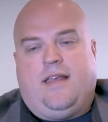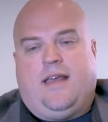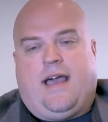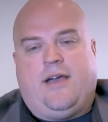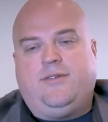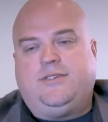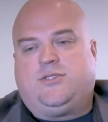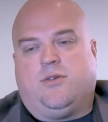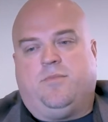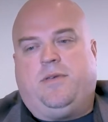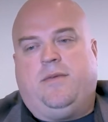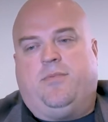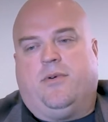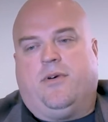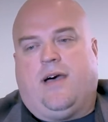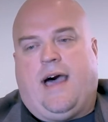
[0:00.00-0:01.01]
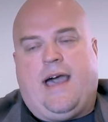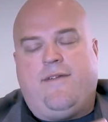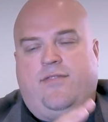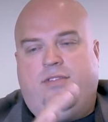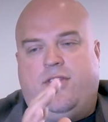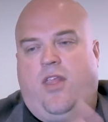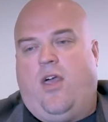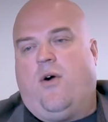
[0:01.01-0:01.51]
I always told people I have
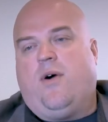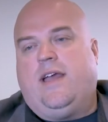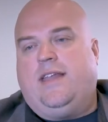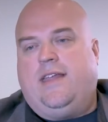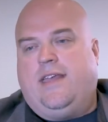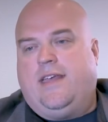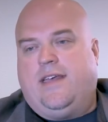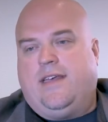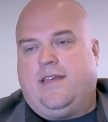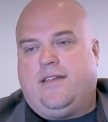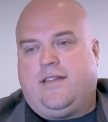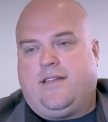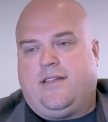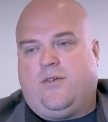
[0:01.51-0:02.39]
no idea